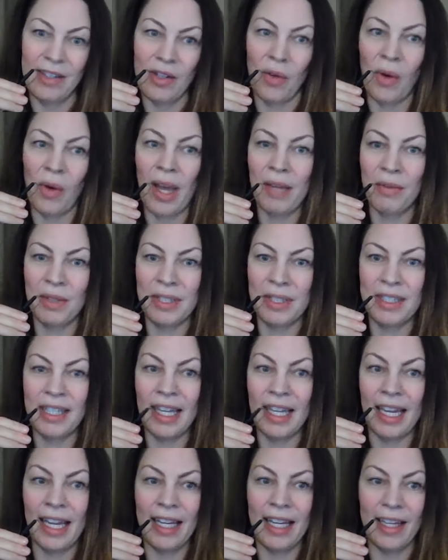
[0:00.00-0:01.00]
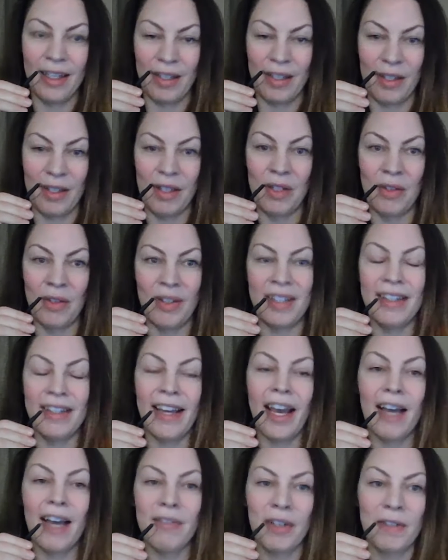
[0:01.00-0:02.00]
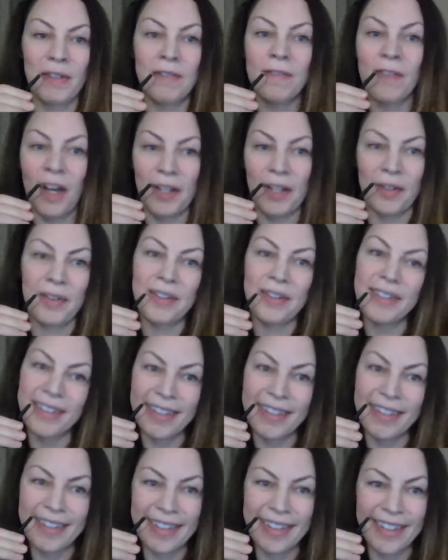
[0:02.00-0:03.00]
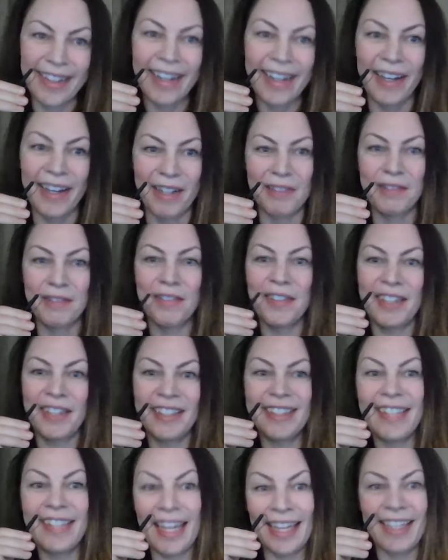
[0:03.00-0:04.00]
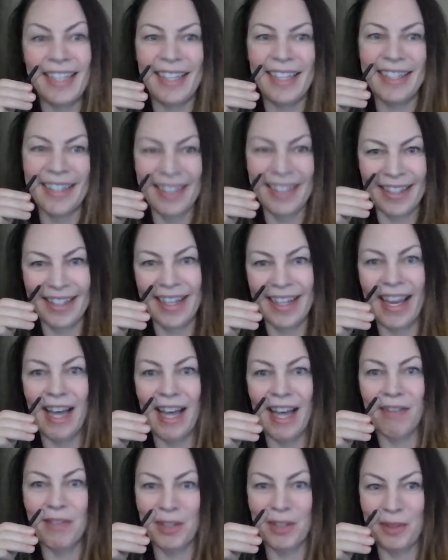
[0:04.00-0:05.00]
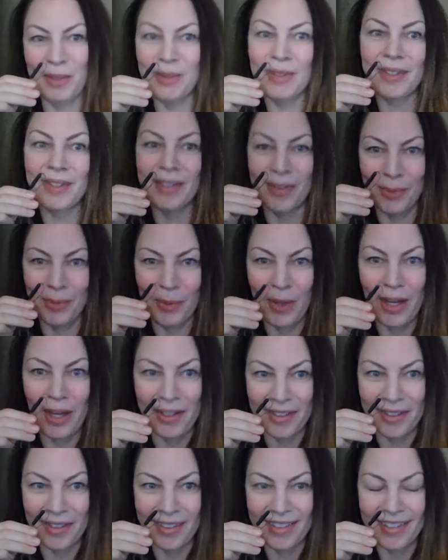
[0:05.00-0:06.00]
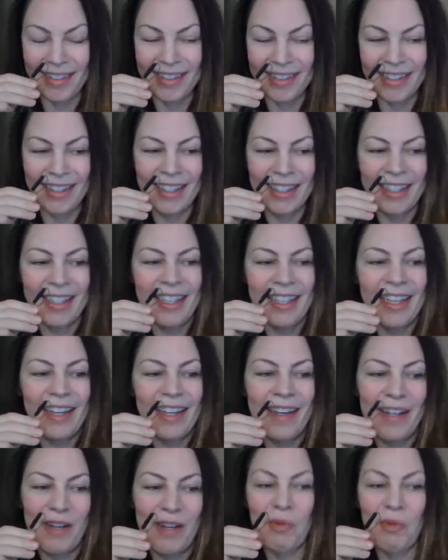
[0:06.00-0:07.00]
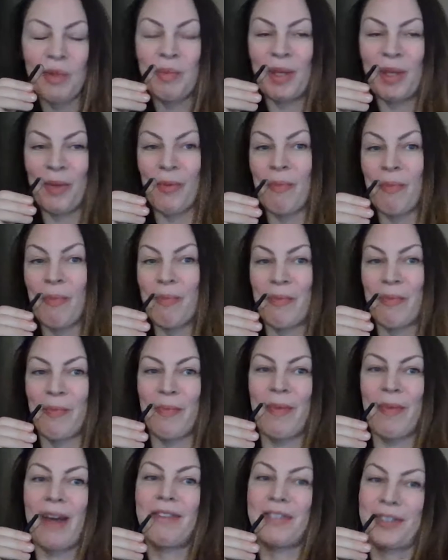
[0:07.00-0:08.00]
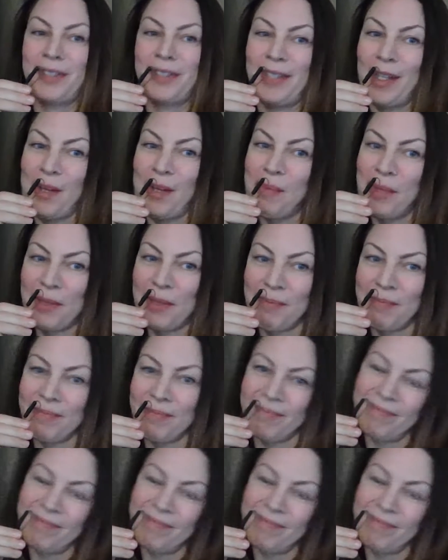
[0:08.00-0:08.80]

And so I would say you need to have a funnel of dating avenues as well, would be my first tip.